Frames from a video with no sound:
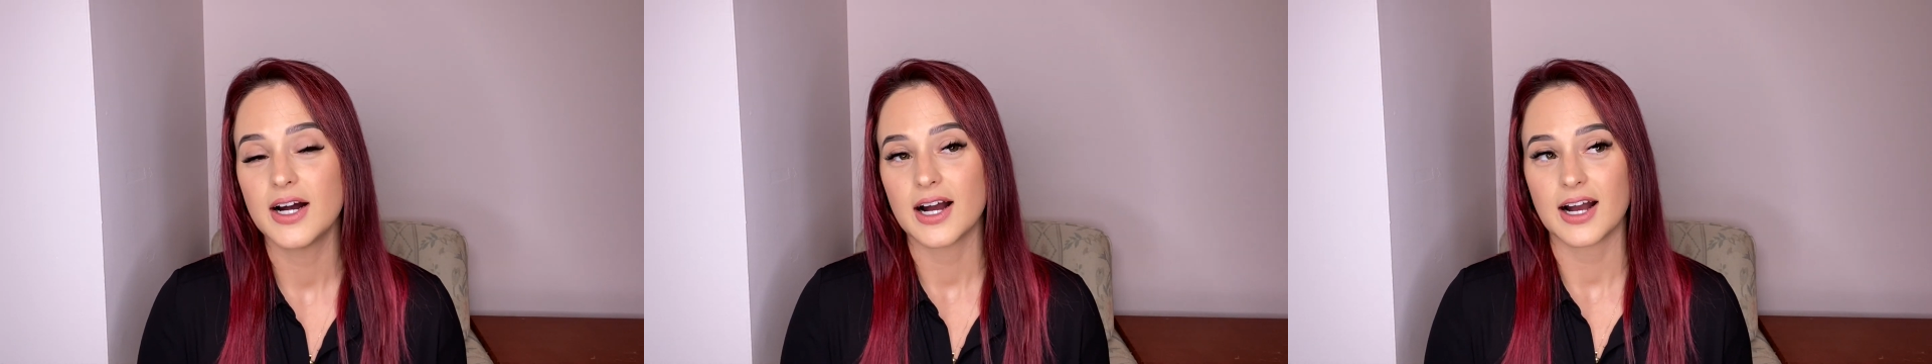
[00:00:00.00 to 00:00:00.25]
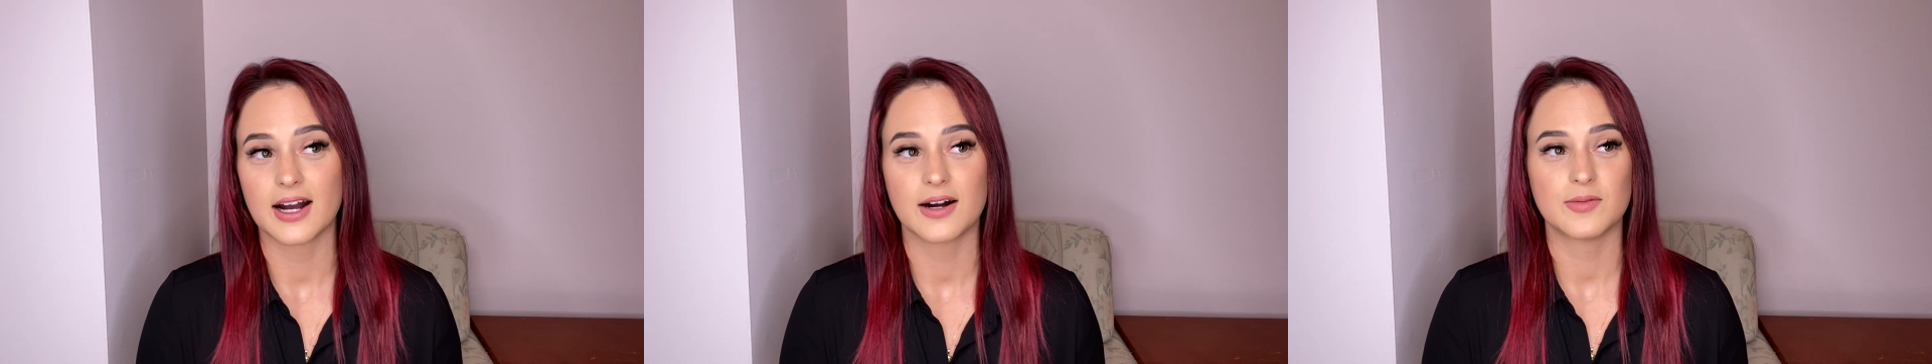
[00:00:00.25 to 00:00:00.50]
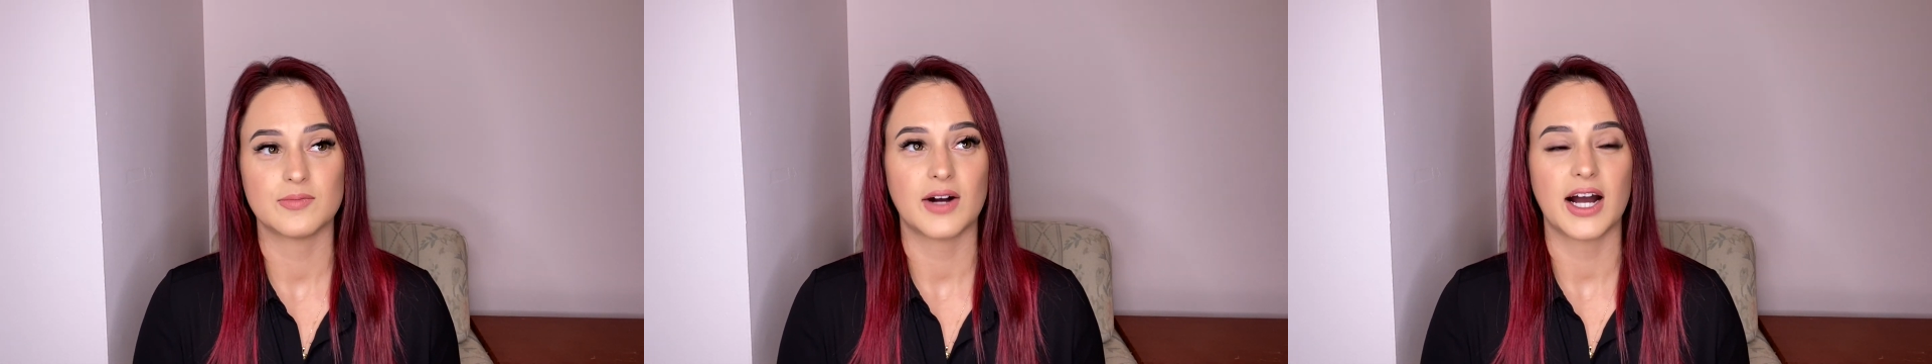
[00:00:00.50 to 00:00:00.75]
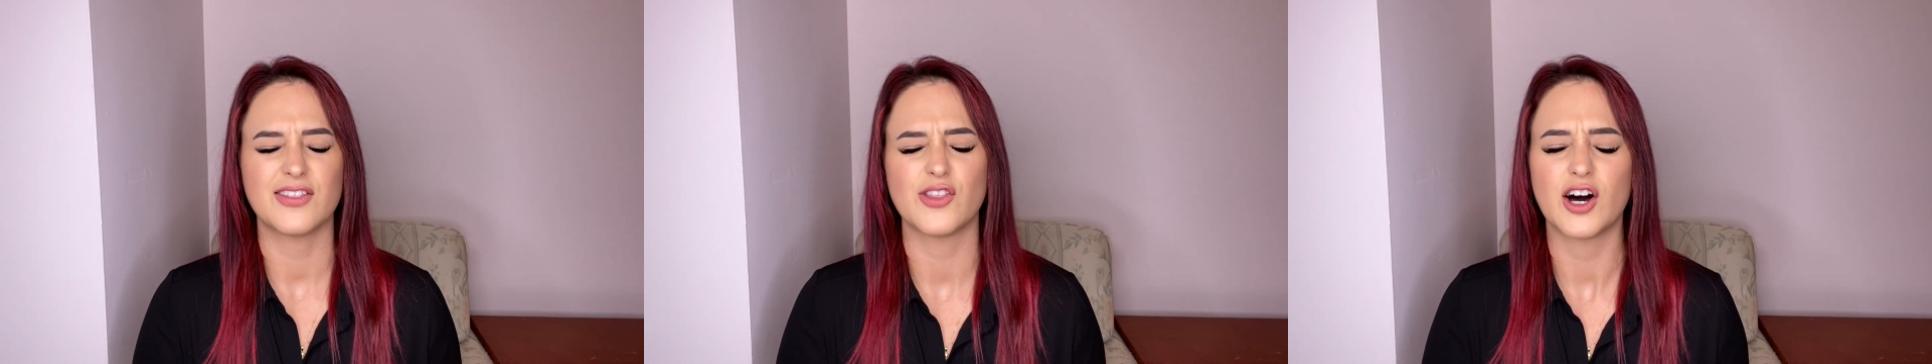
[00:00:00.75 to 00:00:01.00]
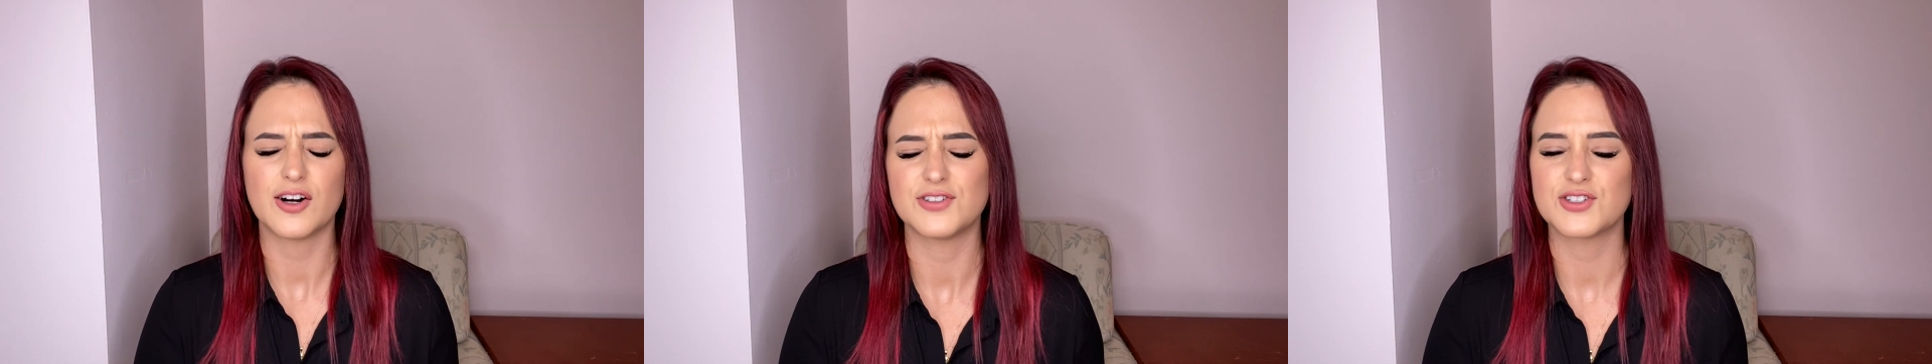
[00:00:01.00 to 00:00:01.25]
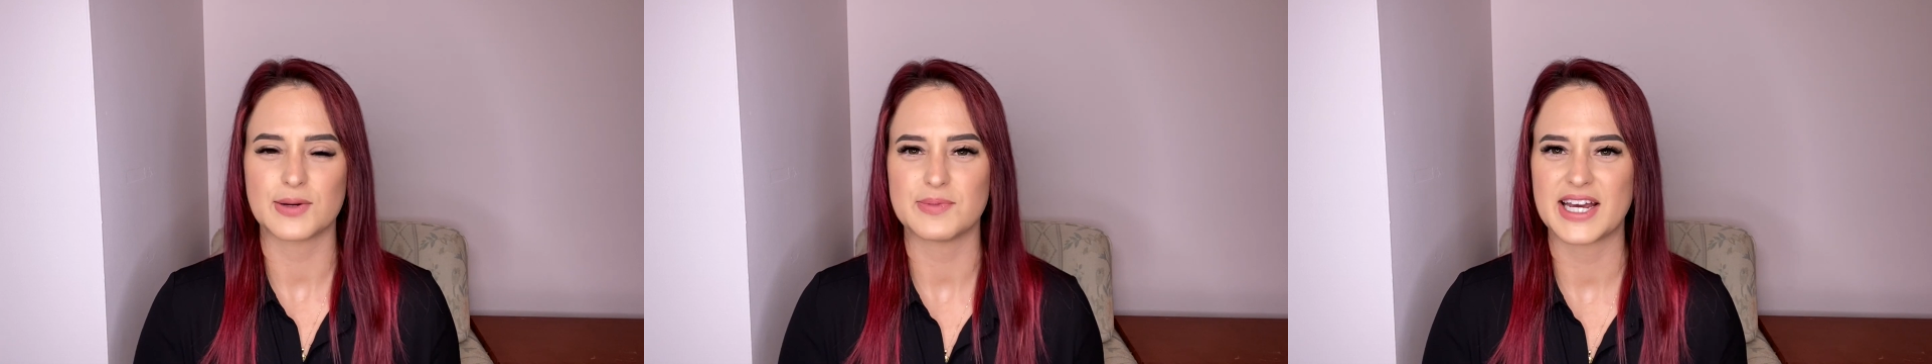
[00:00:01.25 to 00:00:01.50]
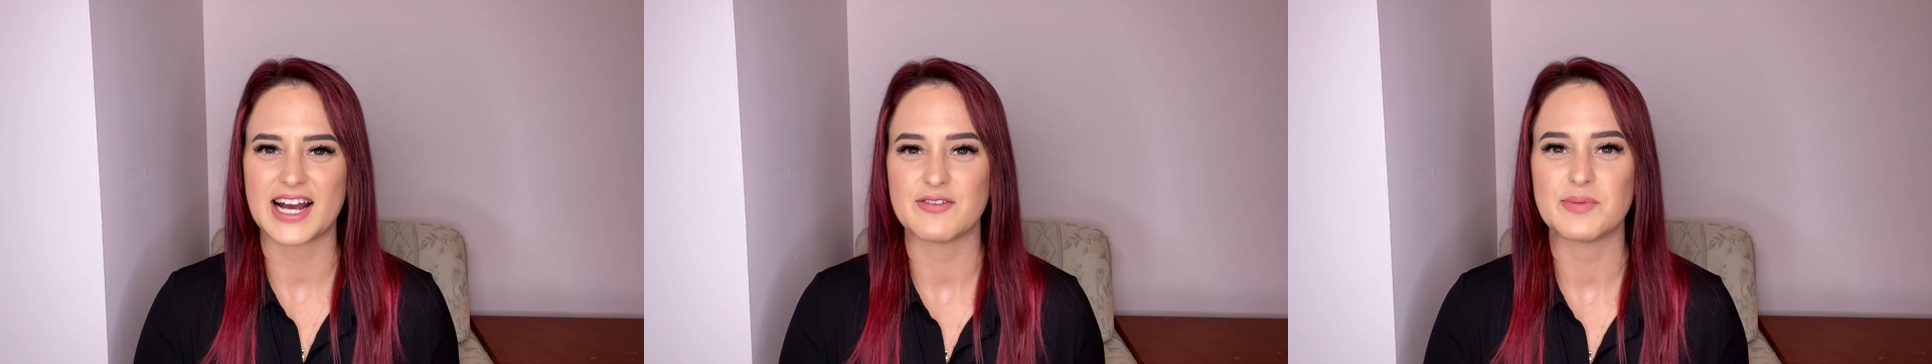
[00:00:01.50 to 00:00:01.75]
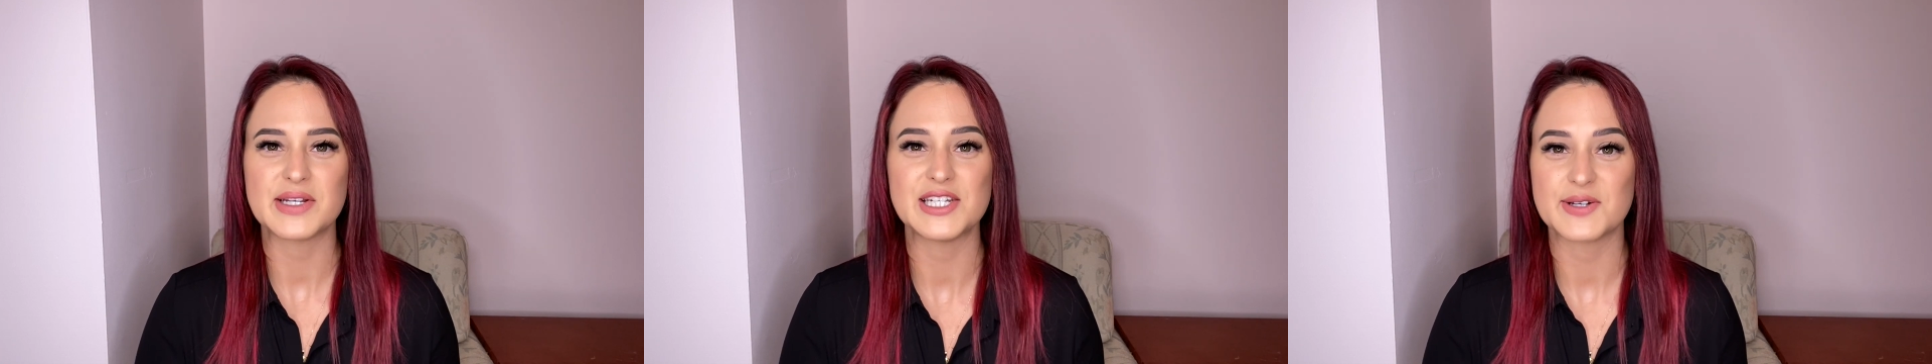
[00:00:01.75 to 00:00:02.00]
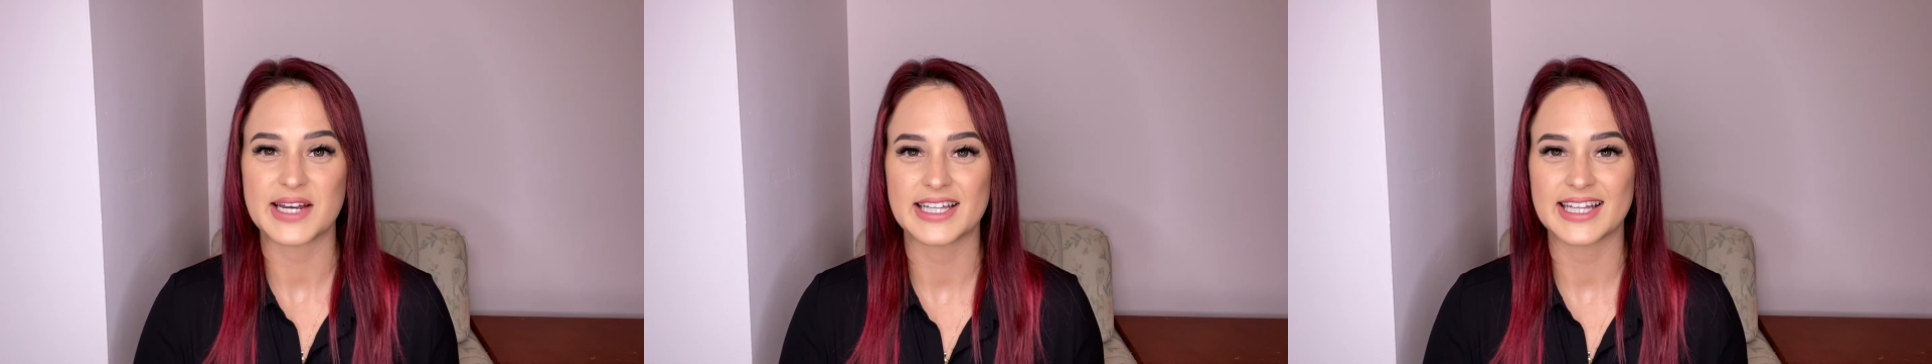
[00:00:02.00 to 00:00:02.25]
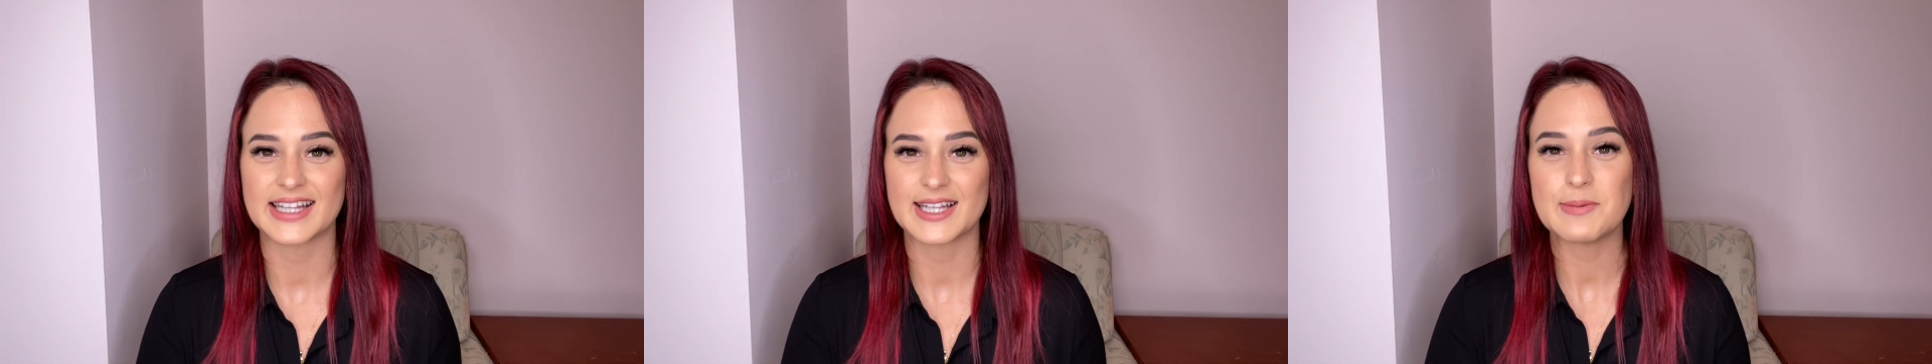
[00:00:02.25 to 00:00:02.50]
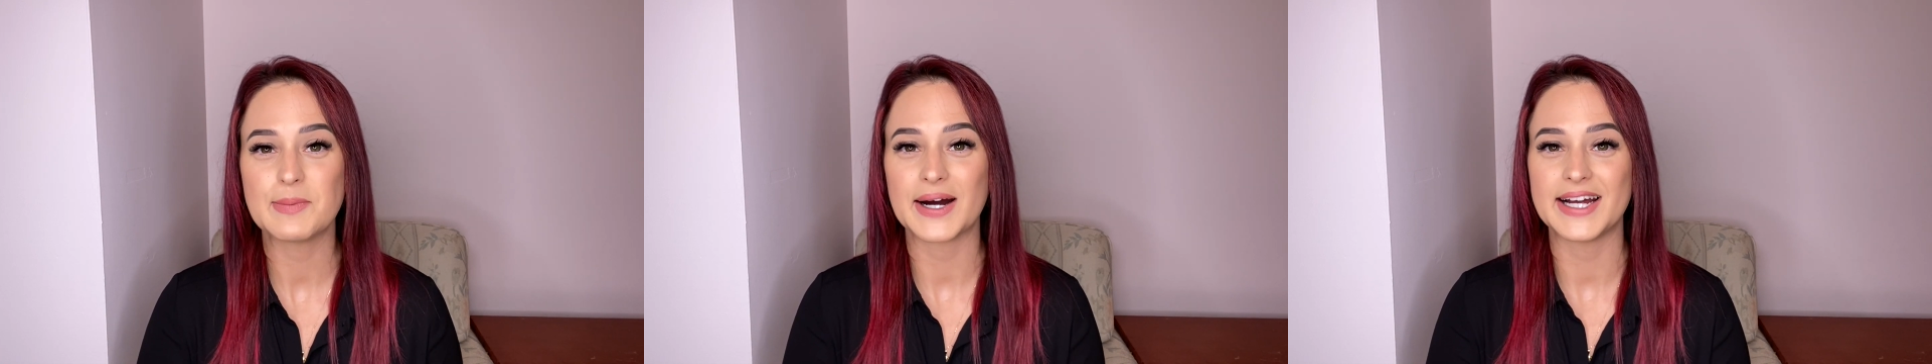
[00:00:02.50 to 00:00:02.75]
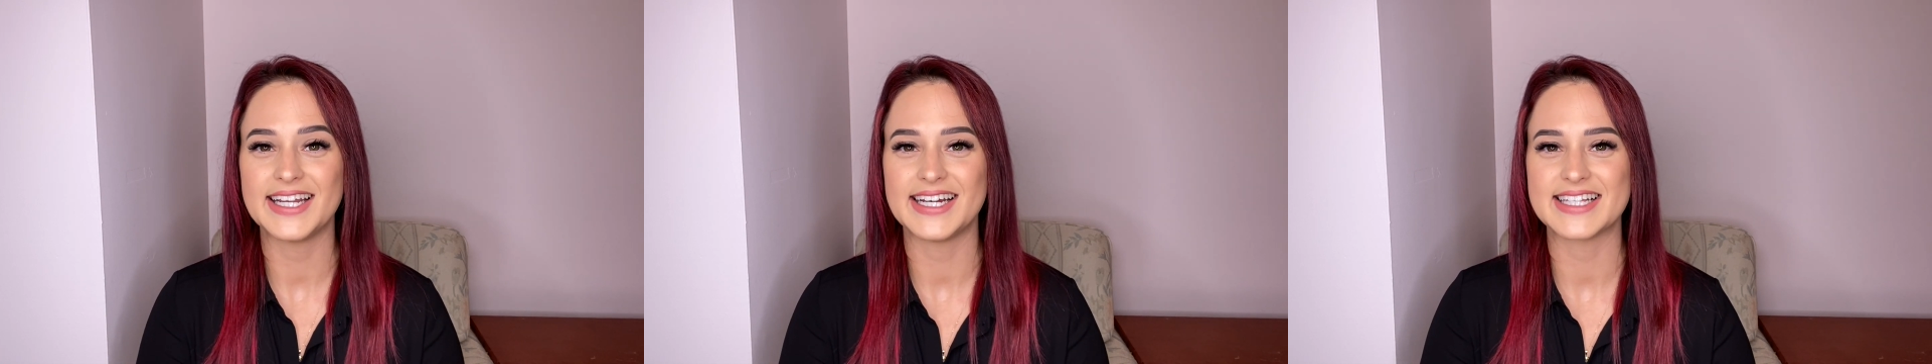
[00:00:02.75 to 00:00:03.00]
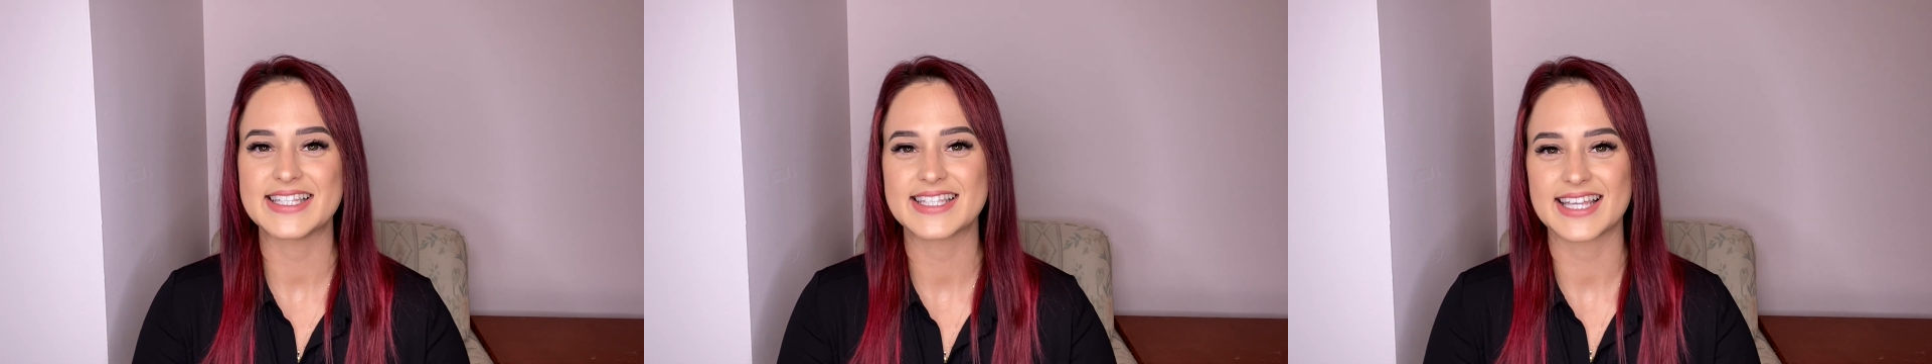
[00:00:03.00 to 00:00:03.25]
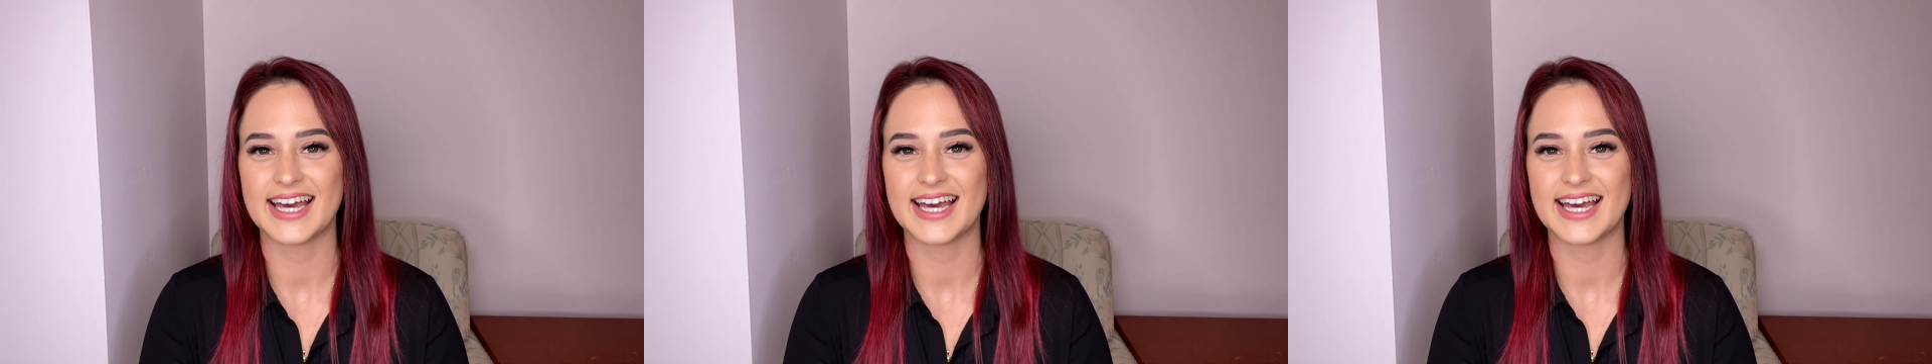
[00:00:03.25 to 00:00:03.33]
I love scripting. I haven't been doing it lately, but it's